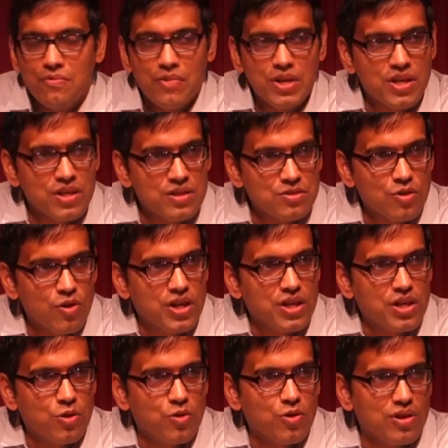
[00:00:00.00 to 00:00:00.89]
Went and saw
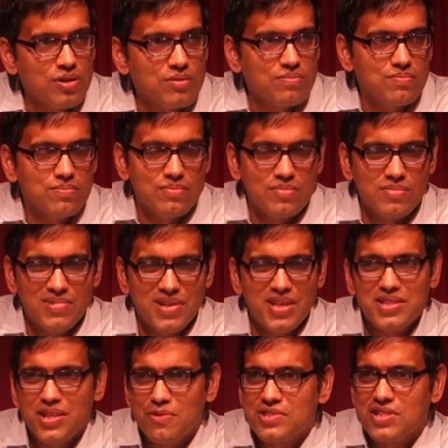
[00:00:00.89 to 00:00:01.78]
at the door,
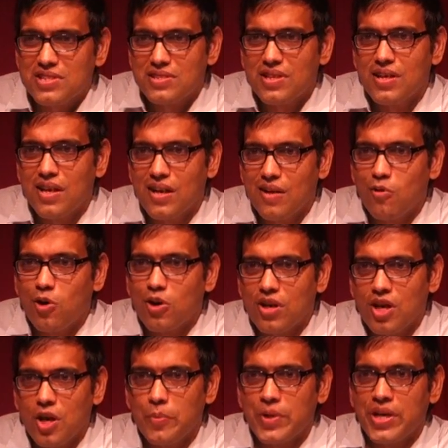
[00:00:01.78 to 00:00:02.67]
and there was just a little
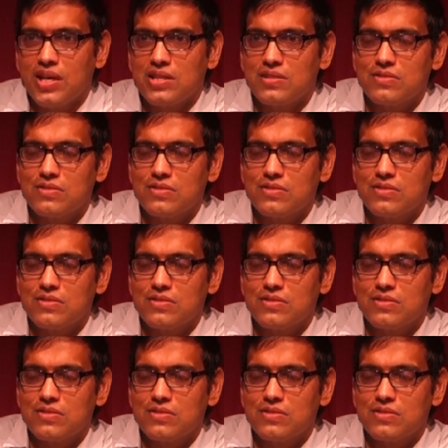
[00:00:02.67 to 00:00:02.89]
water coming in,